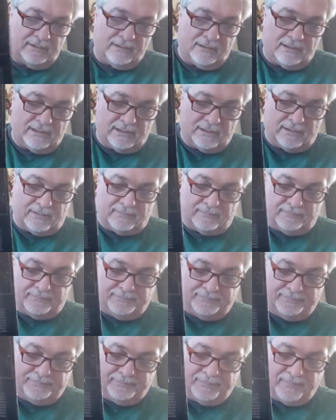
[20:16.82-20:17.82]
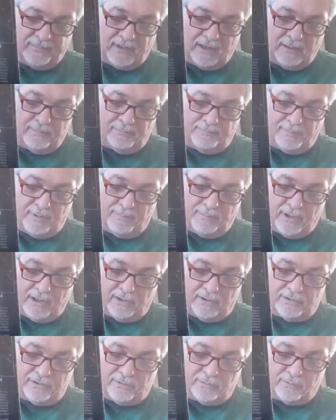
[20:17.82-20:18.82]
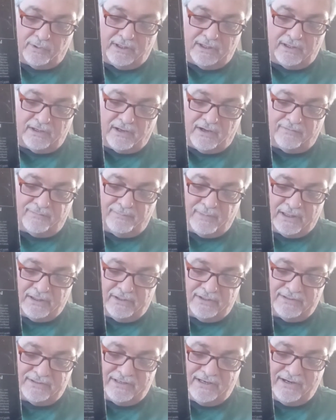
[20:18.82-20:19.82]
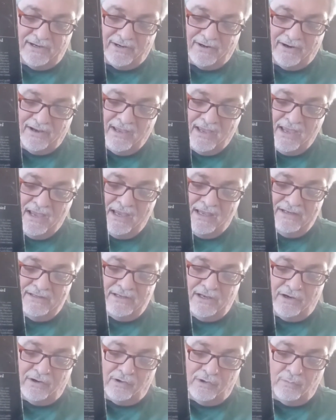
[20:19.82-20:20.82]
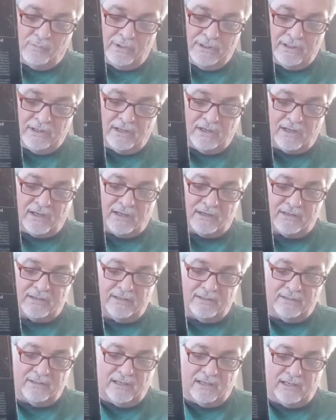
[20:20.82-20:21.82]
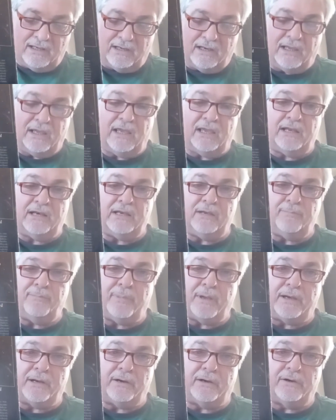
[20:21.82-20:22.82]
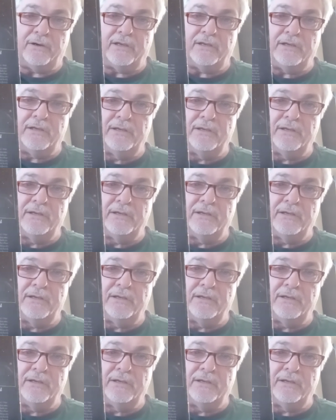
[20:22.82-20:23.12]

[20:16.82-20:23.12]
It'd be better to read it off my list here. Terry Wincott and Eddie Baird.